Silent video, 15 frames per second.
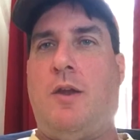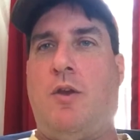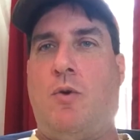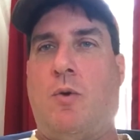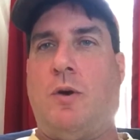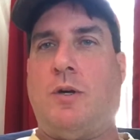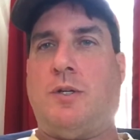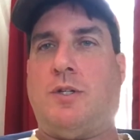
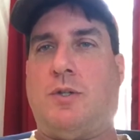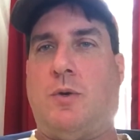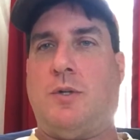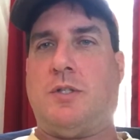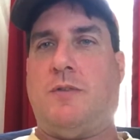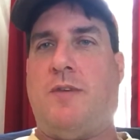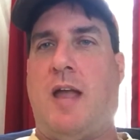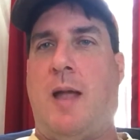your
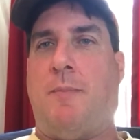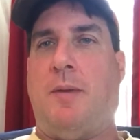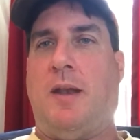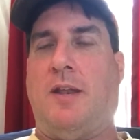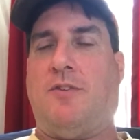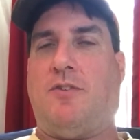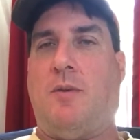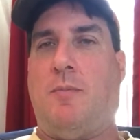source of
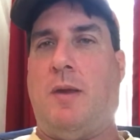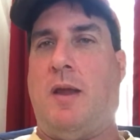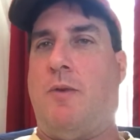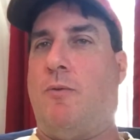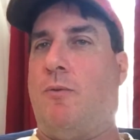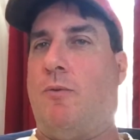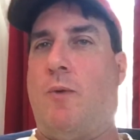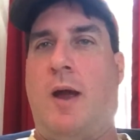happiness to be
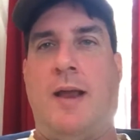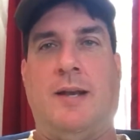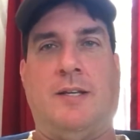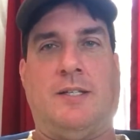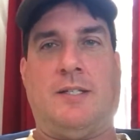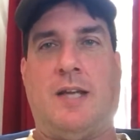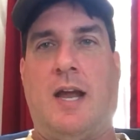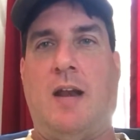right
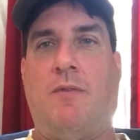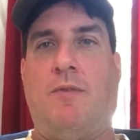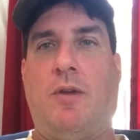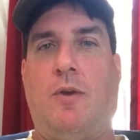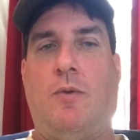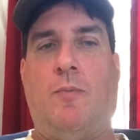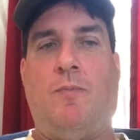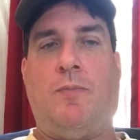inside of
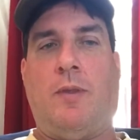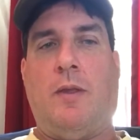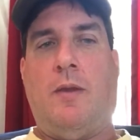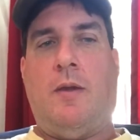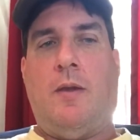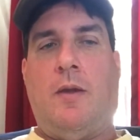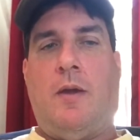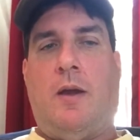you.
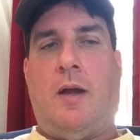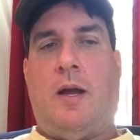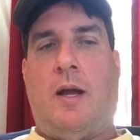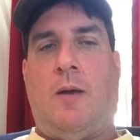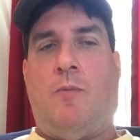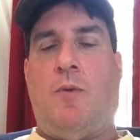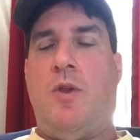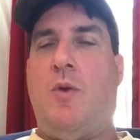
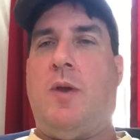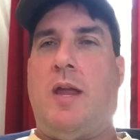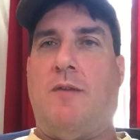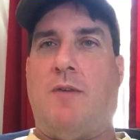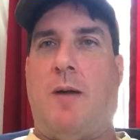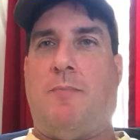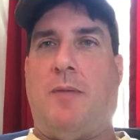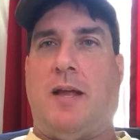When you
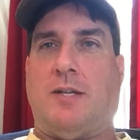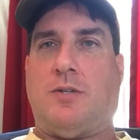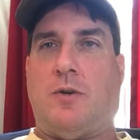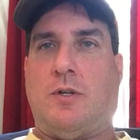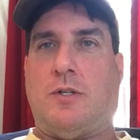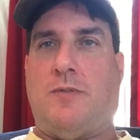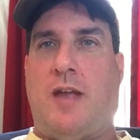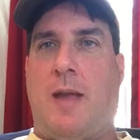give up that
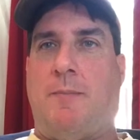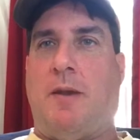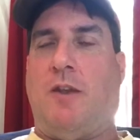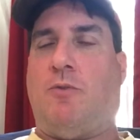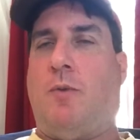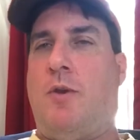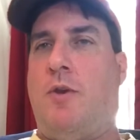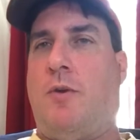source of
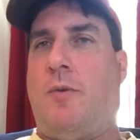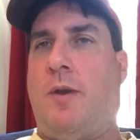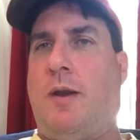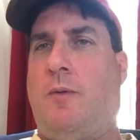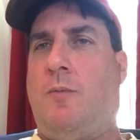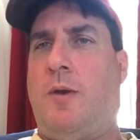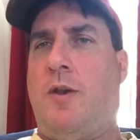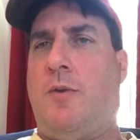happiness, when you're
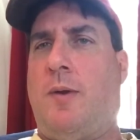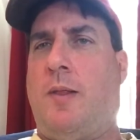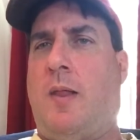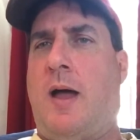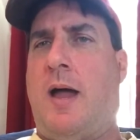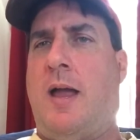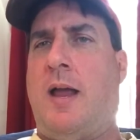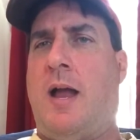
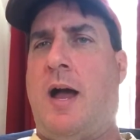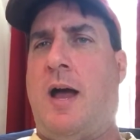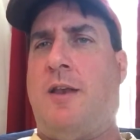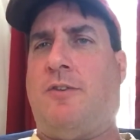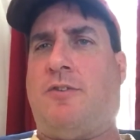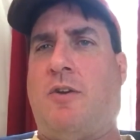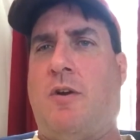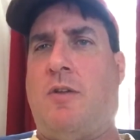relying on
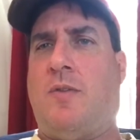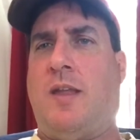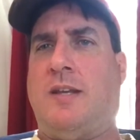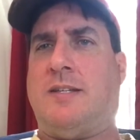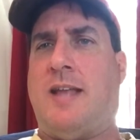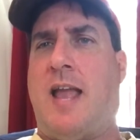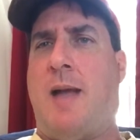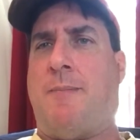certain
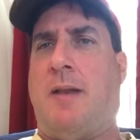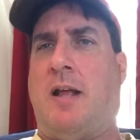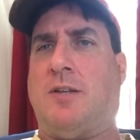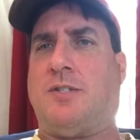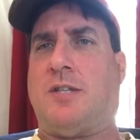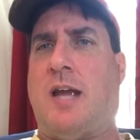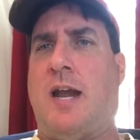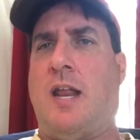things to happen
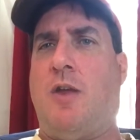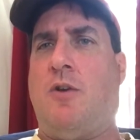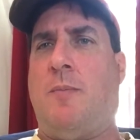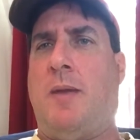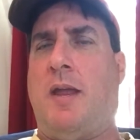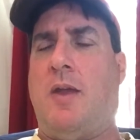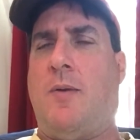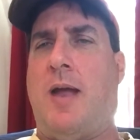outside of you to
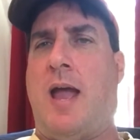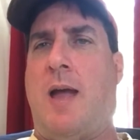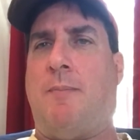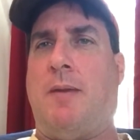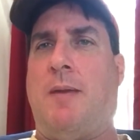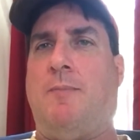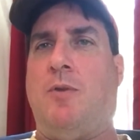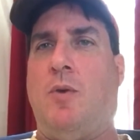make you
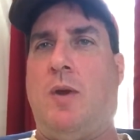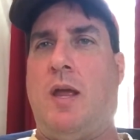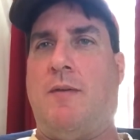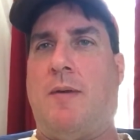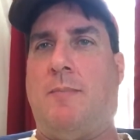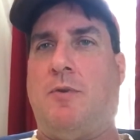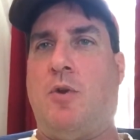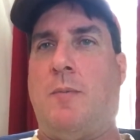happy, you give
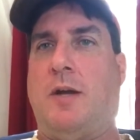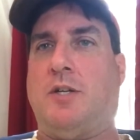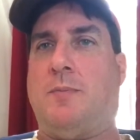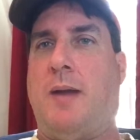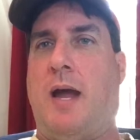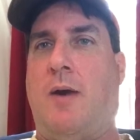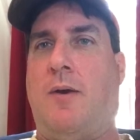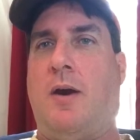up too much
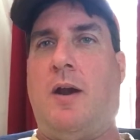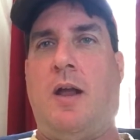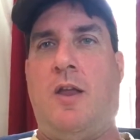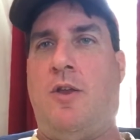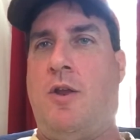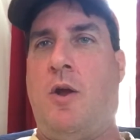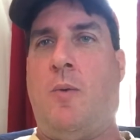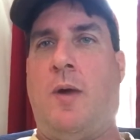power,
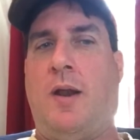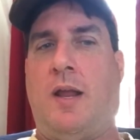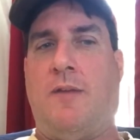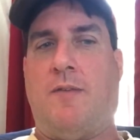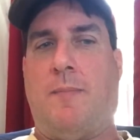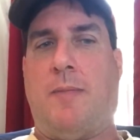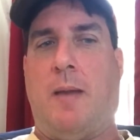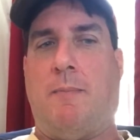and you don't want to
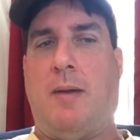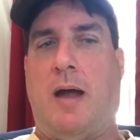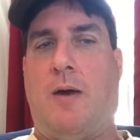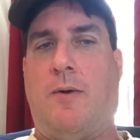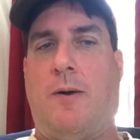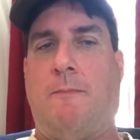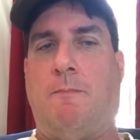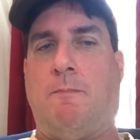give up that
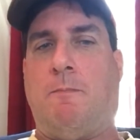power.